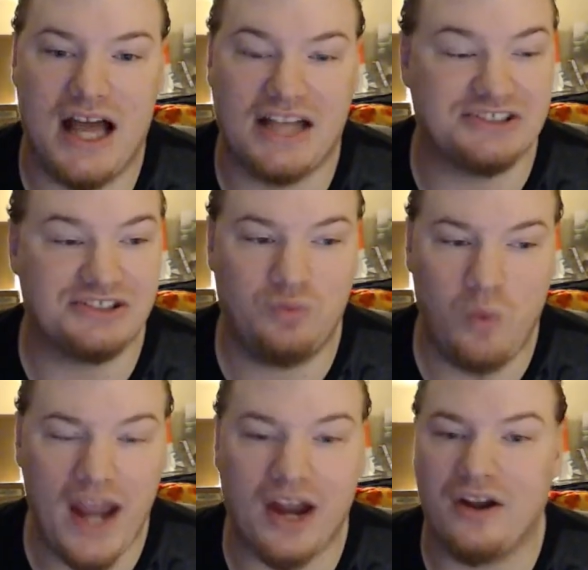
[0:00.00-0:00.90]
I
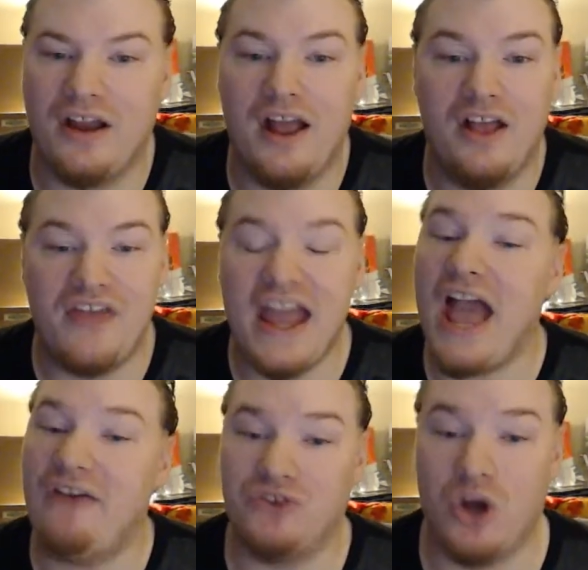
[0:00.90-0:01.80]
swear, they
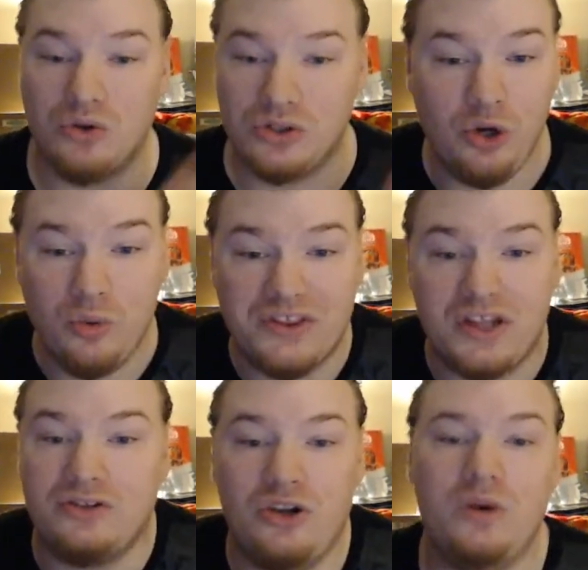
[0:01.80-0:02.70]
have no clue what
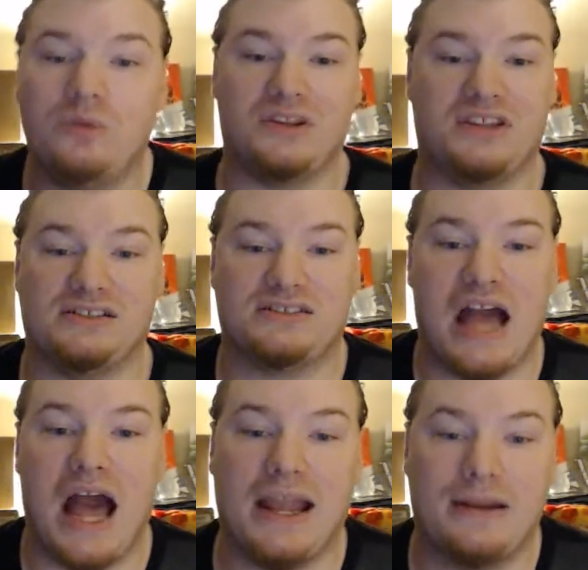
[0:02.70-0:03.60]
they're doing with this
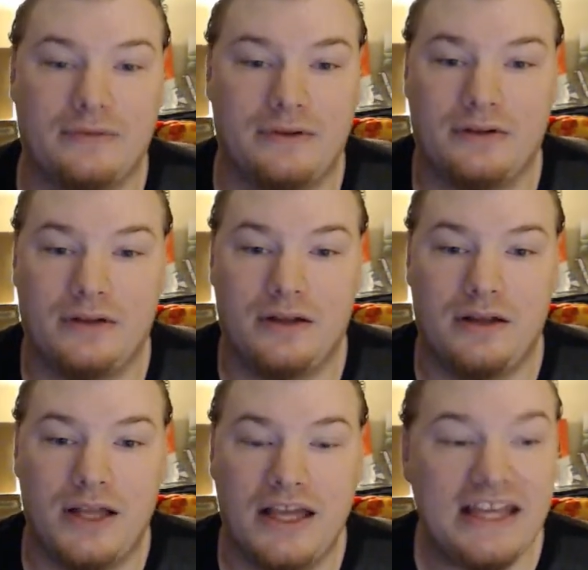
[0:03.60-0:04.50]
guy.
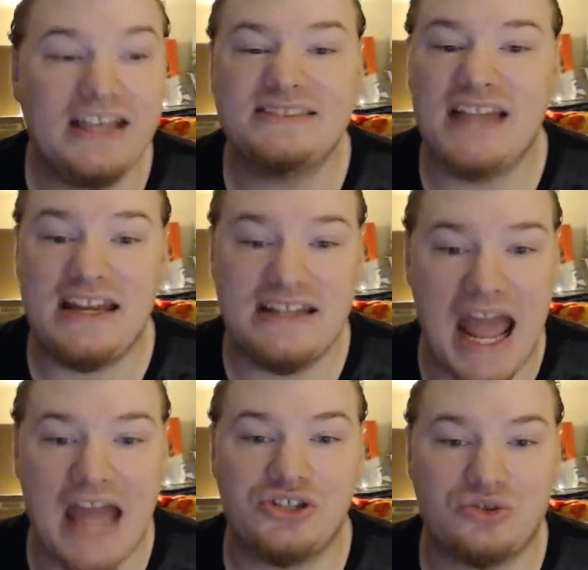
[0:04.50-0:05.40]
He is a
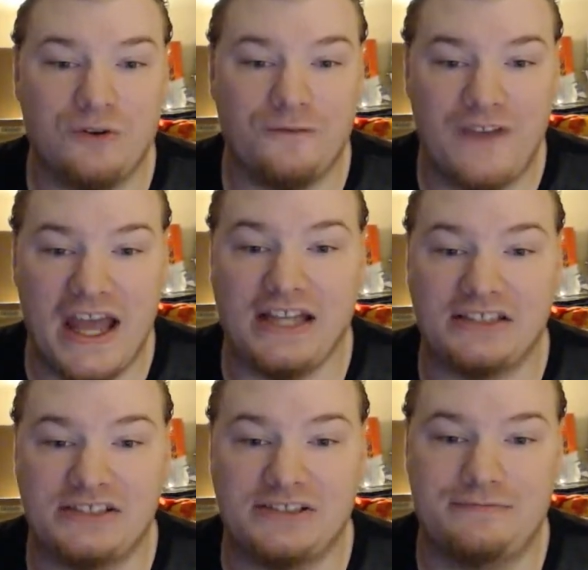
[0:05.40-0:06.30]
natural face.